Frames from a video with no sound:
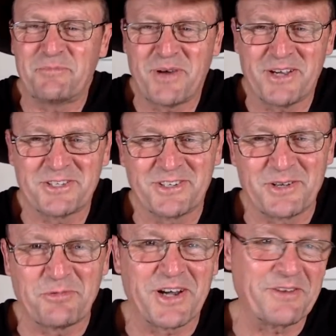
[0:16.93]
Patiently
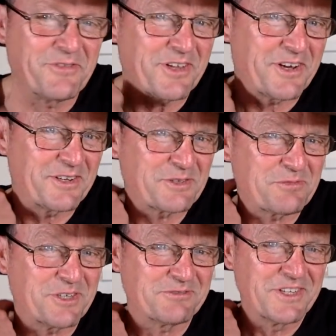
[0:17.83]
waiting for the host.
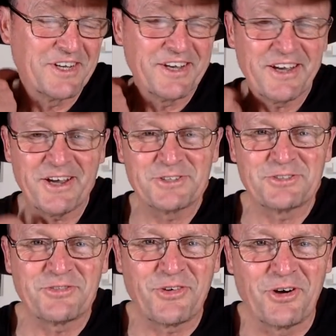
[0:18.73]
Well, host
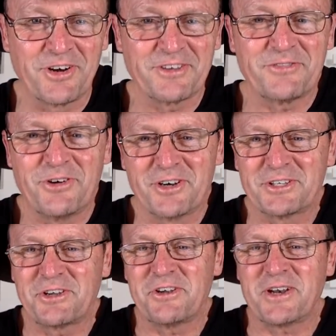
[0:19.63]
has finally finally
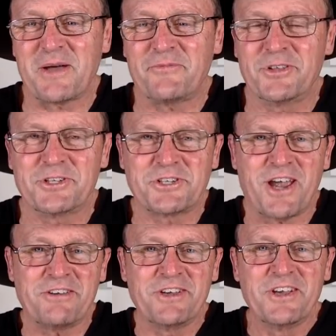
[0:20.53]
turned up for the
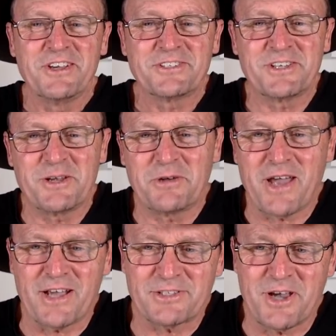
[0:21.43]
show. So here we
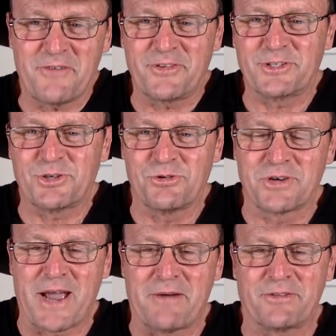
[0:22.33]
are. So hopefully it's all
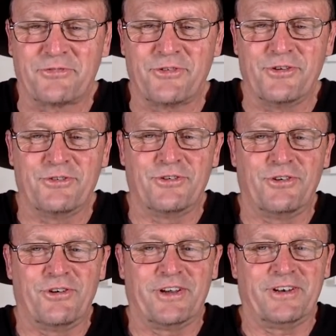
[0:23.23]
going through all
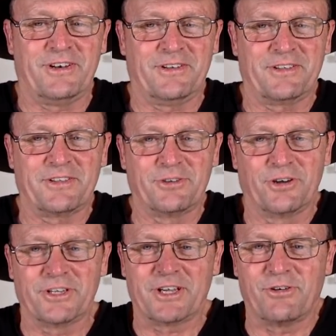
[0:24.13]
right good
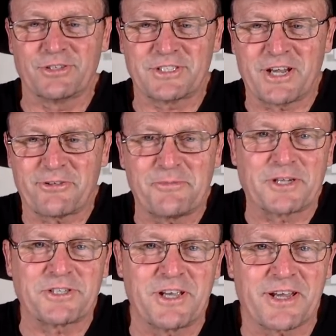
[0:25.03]
on you guys. Thanks very
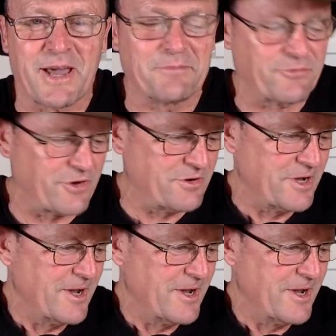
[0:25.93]
much there coming through.